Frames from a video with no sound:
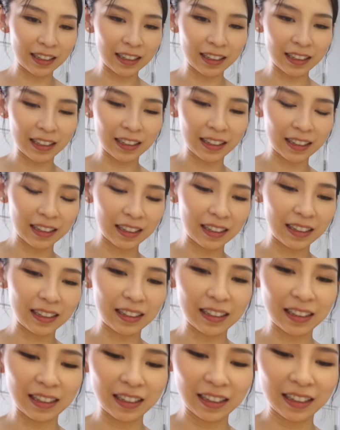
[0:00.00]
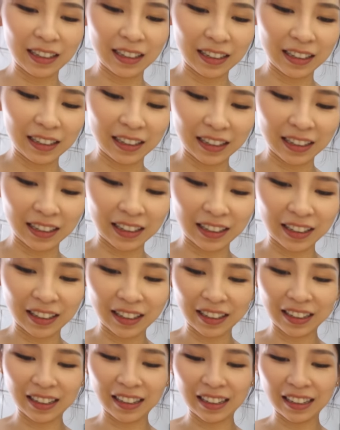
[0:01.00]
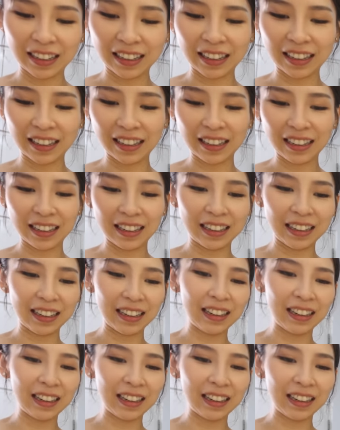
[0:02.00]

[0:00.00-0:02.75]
(silent)